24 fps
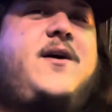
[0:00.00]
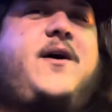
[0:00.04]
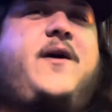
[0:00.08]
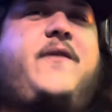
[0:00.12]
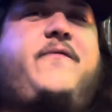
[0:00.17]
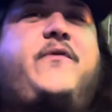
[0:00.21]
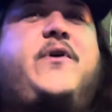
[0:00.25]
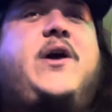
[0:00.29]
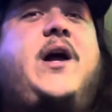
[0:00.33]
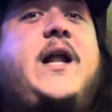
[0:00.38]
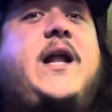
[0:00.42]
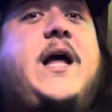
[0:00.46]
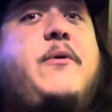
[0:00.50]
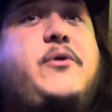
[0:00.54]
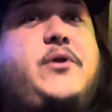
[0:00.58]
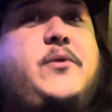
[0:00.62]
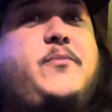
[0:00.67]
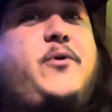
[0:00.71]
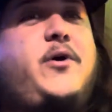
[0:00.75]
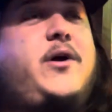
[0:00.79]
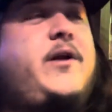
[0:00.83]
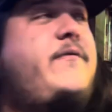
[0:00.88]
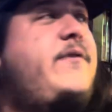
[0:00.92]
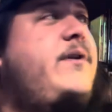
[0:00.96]
forgot I was a
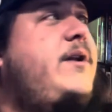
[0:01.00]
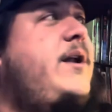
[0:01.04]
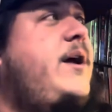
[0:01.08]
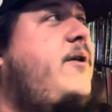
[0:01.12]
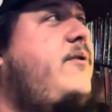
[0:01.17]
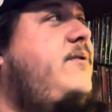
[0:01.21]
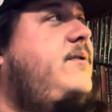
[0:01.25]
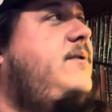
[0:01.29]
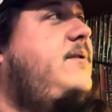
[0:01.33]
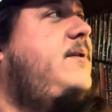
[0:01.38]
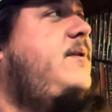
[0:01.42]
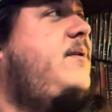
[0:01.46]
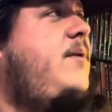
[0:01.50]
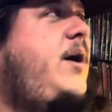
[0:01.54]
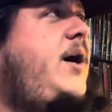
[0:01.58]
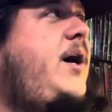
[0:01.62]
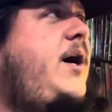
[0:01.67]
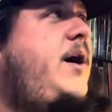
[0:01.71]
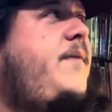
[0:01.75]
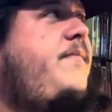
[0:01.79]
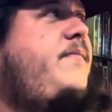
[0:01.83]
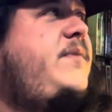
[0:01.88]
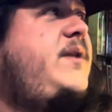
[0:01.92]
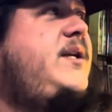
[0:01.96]
part of it
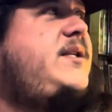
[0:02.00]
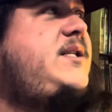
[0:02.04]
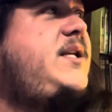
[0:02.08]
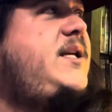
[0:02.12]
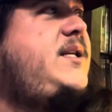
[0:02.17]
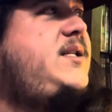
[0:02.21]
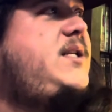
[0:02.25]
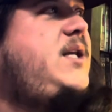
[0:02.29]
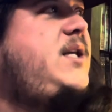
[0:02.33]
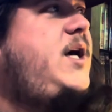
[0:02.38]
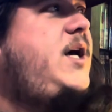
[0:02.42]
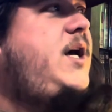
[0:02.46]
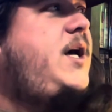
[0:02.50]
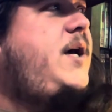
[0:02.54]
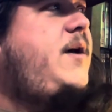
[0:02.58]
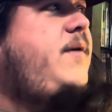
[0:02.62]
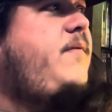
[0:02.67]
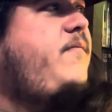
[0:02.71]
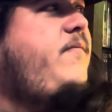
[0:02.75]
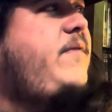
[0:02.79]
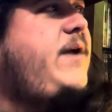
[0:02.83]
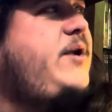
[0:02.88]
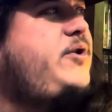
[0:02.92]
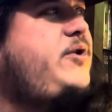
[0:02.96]
now. This is the
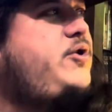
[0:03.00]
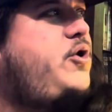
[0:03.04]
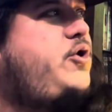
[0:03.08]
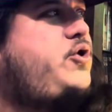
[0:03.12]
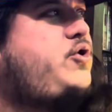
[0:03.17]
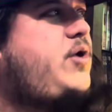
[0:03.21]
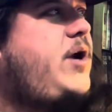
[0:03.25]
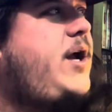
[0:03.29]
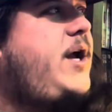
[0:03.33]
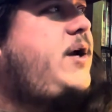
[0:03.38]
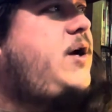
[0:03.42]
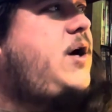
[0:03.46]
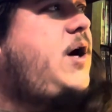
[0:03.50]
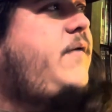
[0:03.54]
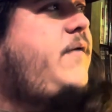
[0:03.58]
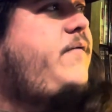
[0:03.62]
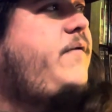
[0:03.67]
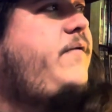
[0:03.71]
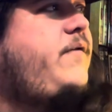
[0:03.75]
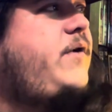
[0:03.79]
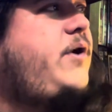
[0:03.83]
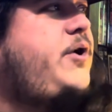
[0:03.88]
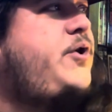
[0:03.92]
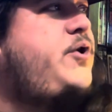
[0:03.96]
intro track off
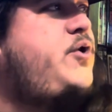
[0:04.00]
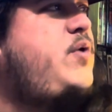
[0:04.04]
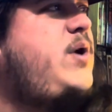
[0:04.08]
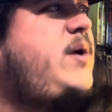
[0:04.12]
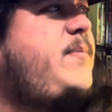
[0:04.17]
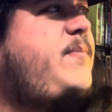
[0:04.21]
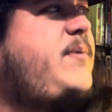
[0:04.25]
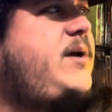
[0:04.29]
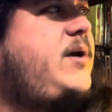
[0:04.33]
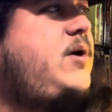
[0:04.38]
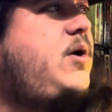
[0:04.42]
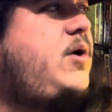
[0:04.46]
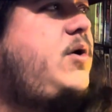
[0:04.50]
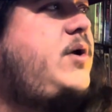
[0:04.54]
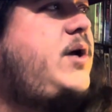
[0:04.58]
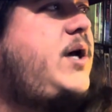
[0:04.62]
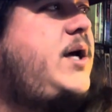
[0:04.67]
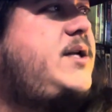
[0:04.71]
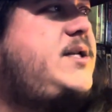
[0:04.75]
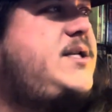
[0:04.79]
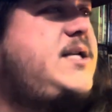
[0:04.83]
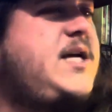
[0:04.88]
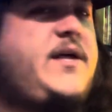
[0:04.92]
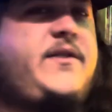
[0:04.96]
of our new EP called
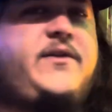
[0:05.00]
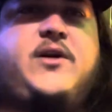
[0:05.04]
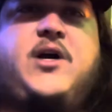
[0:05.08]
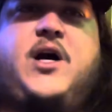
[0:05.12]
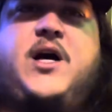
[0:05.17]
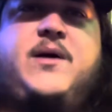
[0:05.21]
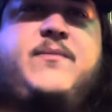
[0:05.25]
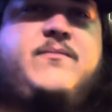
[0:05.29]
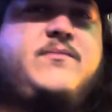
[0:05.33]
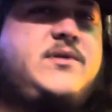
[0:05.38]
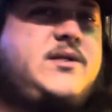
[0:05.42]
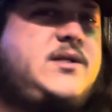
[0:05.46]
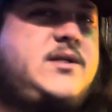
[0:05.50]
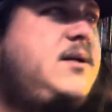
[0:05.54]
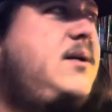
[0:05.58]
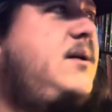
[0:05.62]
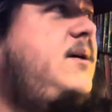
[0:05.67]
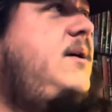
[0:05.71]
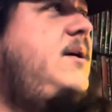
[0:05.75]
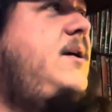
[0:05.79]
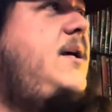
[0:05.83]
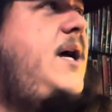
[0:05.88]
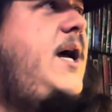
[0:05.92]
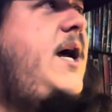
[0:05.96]
Death Comes,
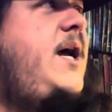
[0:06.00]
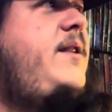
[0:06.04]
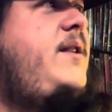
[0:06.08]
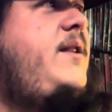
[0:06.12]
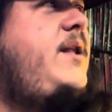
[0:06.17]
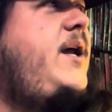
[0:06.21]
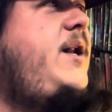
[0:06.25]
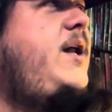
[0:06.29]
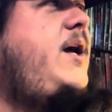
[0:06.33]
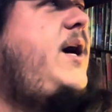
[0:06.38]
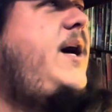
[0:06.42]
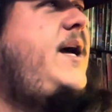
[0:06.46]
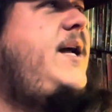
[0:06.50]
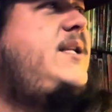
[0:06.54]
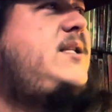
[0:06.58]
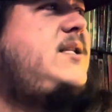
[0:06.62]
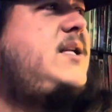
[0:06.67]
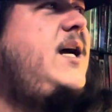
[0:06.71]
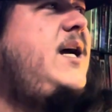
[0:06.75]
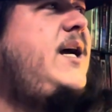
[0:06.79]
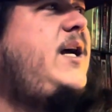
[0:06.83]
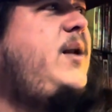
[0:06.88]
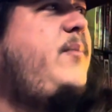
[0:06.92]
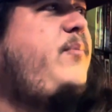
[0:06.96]
and then it's
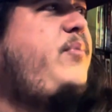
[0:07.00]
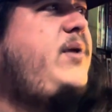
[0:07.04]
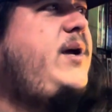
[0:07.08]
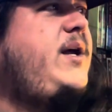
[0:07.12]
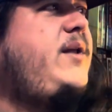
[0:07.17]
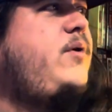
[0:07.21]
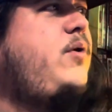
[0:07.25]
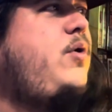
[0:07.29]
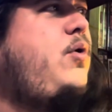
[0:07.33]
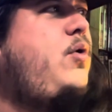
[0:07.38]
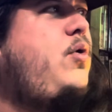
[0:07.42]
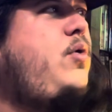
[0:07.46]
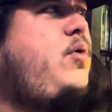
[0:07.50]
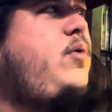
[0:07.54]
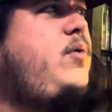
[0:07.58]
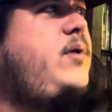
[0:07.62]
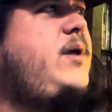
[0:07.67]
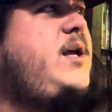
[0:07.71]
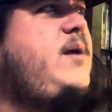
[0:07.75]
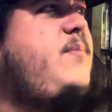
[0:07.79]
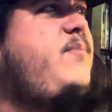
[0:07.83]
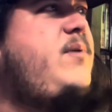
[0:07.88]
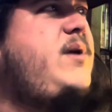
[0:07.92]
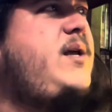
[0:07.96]
not going to play the whole
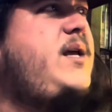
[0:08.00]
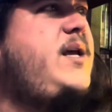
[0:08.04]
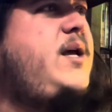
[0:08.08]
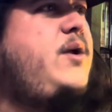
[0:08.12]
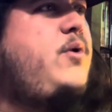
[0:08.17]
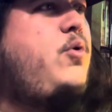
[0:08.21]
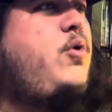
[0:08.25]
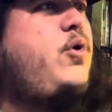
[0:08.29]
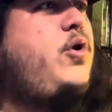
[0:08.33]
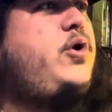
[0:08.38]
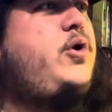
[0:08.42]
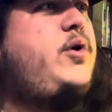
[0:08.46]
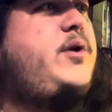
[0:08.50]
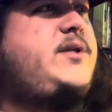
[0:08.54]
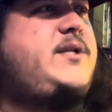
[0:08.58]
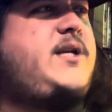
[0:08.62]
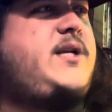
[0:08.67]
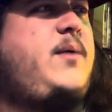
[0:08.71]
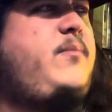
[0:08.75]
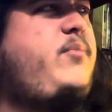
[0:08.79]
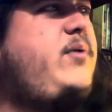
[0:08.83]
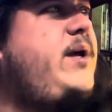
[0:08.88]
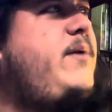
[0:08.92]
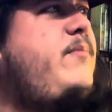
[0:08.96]
EP in order. It's
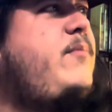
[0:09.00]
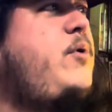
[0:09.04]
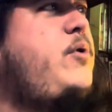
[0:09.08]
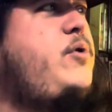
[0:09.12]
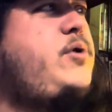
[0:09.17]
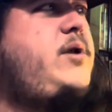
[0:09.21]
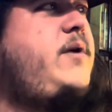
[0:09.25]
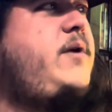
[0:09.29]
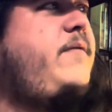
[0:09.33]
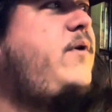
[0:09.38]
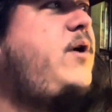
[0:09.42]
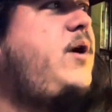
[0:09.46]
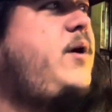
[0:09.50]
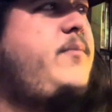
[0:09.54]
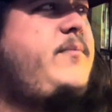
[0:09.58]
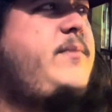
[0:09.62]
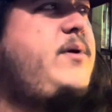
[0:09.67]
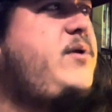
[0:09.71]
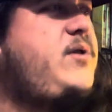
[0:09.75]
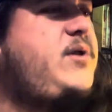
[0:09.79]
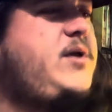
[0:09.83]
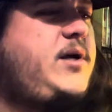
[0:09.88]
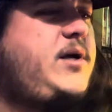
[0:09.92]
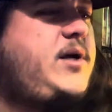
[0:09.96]
going to play most of our
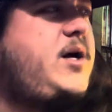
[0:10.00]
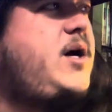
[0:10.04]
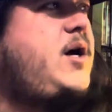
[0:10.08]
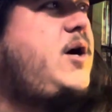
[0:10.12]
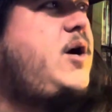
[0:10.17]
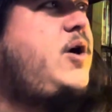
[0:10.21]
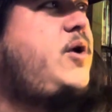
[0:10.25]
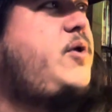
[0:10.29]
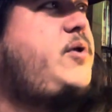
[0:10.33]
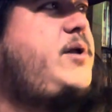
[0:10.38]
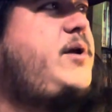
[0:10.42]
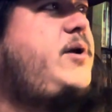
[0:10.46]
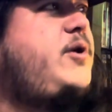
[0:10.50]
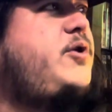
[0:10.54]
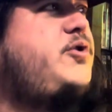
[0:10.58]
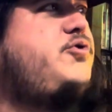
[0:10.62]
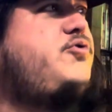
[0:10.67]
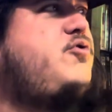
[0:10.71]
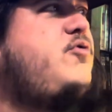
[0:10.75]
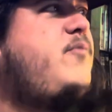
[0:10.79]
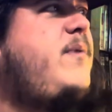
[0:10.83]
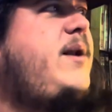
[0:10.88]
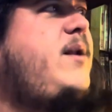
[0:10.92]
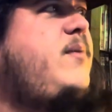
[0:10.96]
music. Our singer
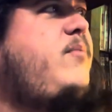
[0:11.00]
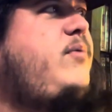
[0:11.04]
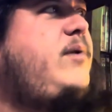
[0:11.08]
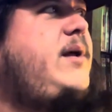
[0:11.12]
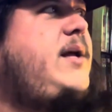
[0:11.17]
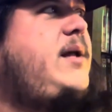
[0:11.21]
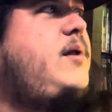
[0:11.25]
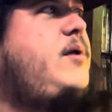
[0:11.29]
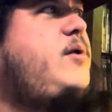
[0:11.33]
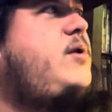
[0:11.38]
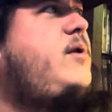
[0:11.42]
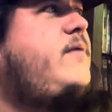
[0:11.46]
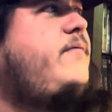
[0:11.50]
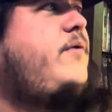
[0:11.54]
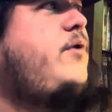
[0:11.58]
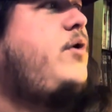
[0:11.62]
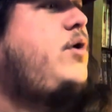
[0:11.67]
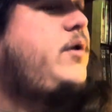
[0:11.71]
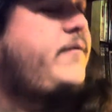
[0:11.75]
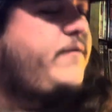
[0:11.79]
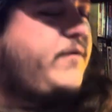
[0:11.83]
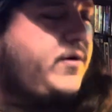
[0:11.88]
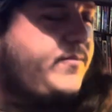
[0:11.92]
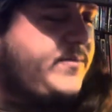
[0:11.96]
Drew made a playlist of
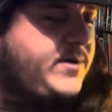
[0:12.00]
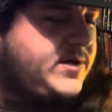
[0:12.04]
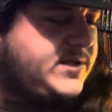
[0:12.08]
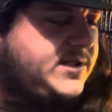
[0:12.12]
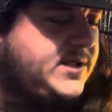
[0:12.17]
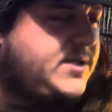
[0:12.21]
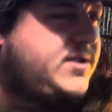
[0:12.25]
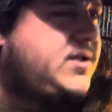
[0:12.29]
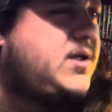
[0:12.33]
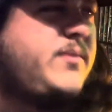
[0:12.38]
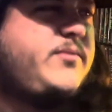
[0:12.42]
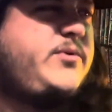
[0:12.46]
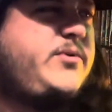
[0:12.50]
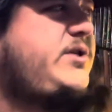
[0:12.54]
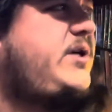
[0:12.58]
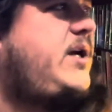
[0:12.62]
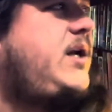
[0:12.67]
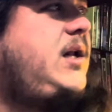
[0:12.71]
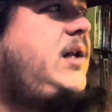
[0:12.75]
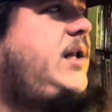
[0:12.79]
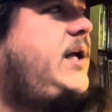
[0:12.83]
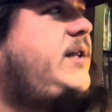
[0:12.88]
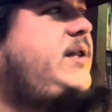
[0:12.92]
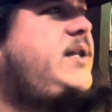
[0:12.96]
all of our music, so I'm just
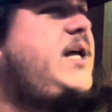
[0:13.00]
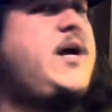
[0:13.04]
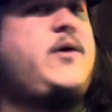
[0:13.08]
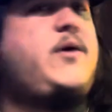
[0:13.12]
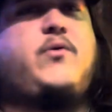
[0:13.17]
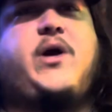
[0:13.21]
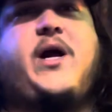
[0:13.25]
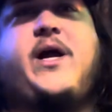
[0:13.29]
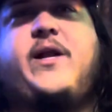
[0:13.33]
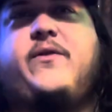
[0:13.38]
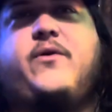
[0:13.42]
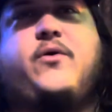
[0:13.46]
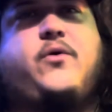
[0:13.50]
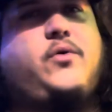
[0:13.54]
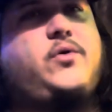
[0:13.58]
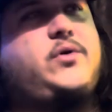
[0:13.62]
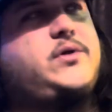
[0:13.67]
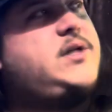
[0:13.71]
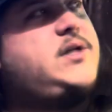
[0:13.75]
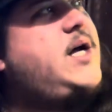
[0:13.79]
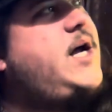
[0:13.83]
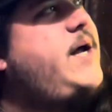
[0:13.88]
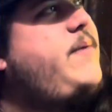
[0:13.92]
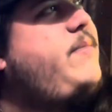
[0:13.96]
going to let that ride the whole
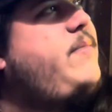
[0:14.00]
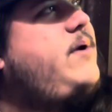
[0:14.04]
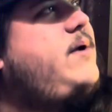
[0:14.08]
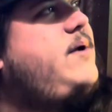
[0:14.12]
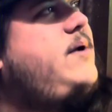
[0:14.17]
time.